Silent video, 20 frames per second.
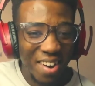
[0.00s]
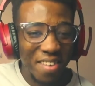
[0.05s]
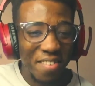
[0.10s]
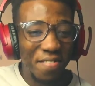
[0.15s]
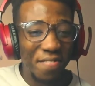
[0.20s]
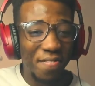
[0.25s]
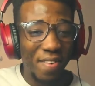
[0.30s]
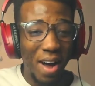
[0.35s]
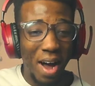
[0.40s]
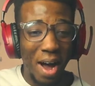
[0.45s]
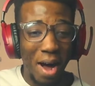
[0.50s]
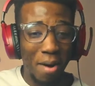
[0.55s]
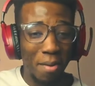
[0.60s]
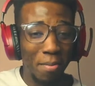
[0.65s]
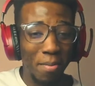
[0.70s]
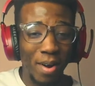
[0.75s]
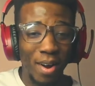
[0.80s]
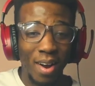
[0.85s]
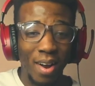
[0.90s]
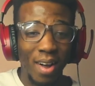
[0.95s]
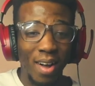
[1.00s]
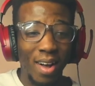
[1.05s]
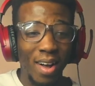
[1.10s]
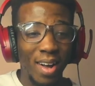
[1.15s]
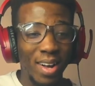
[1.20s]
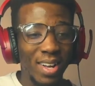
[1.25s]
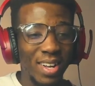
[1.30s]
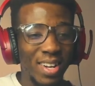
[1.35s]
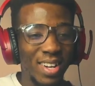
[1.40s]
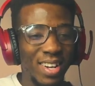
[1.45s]
Pop,
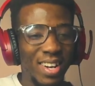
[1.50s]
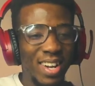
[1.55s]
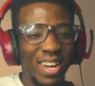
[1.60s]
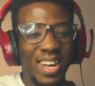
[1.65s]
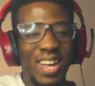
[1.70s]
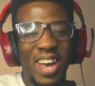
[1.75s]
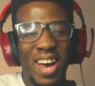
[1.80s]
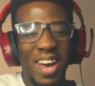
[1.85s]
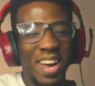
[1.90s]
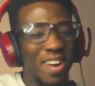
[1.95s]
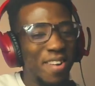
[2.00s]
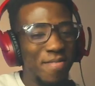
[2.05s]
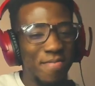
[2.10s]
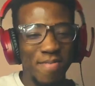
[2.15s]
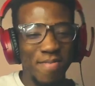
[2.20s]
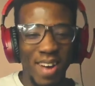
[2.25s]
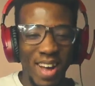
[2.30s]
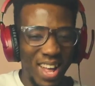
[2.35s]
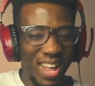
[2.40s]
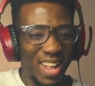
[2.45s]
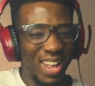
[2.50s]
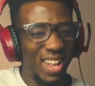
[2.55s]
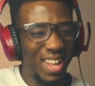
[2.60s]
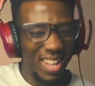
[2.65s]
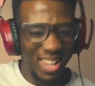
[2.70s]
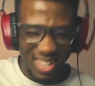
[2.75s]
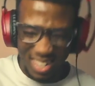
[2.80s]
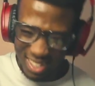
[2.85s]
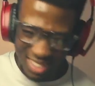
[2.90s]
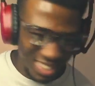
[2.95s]
look at him, man.
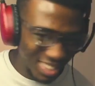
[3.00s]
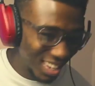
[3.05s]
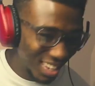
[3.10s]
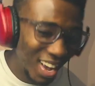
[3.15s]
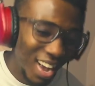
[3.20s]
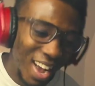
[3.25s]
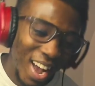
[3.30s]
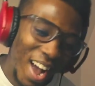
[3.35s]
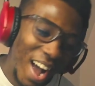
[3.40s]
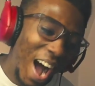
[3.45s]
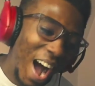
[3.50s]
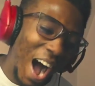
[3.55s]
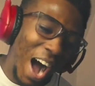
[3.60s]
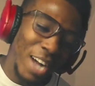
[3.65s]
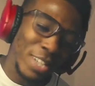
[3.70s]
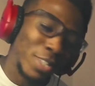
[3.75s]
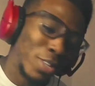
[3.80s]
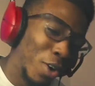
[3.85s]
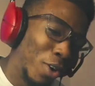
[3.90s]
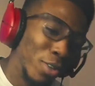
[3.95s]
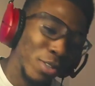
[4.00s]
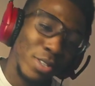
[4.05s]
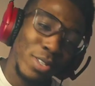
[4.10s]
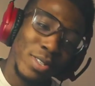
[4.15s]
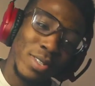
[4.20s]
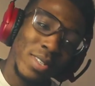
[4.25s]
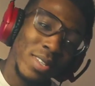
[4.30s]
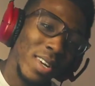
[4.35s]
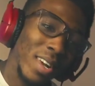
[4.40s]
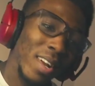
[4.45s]
I told
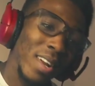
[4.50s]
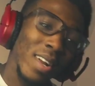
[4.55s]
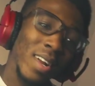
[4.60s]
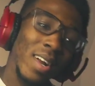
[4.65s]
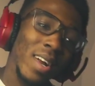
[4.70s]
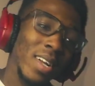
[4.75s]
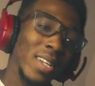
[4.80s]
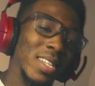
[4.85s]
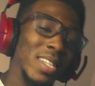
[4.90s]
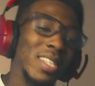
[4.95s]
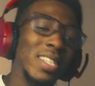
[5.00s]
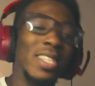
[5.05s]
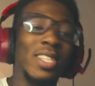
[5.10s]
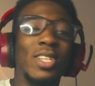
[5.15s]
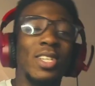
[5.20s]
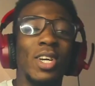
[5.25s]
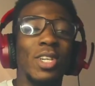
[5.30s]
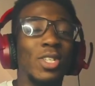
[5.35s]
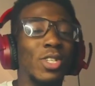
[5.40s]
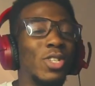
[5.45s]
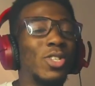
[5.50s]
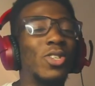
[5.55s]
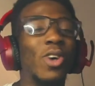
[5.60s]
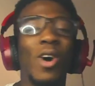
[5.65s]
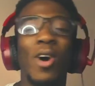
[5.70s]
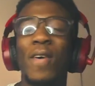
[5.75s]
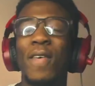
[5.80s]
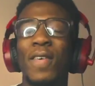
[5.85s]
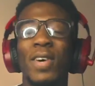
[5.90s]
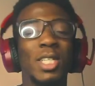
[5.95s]
you. This is just a
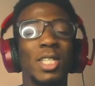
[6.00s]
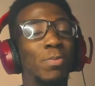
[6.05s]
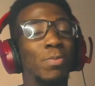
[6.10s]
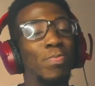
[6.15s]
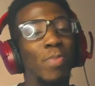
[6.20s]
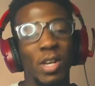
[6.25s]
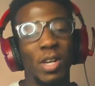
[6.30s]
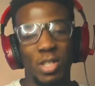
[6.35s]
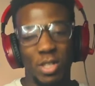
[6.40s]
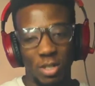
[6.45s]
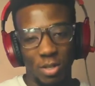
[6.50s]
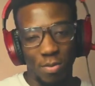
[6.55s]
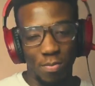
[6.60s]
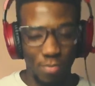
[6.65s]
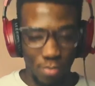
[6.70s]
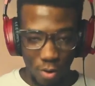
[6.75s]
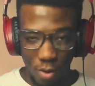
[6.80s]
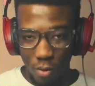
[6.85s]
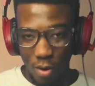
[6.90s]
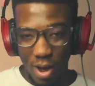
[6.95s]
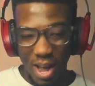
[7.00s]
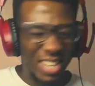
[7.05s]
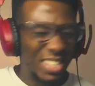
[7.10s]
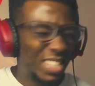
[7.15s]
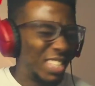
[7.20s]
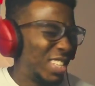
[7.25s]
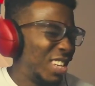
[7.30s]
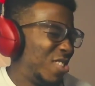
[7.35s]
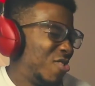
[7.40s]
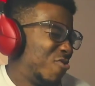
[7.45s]
song of expression, bro.
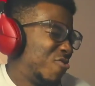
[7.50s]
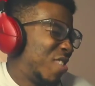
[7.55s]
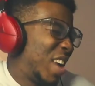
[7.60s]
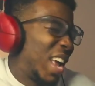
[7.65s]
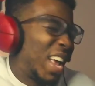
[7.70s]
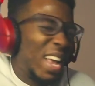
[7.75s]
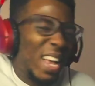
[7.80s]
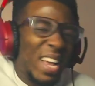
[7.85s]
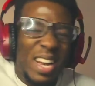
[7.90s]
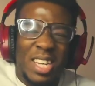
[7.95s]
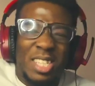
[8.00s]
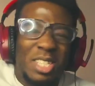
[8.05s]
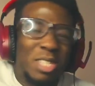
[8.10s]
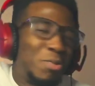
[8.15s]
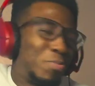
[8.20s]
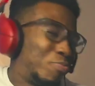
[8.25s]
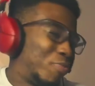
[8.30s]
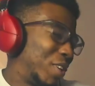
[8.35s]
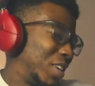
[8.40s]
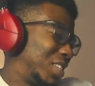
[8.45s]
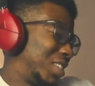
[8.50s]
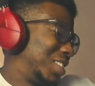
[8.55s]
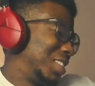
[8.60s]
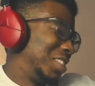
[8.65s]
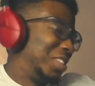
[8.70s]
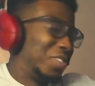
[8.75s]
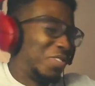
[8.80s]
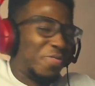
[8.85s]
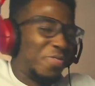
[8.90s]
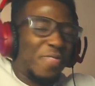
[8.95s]
Exhilarating
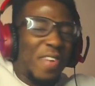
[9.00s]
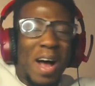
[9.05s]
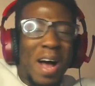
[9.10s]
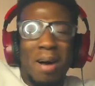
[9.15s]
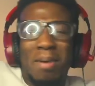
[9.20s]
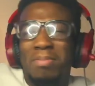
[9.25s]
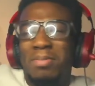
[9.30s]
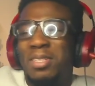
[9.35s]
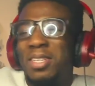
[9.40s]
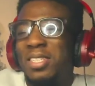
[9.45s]
expressions, bam.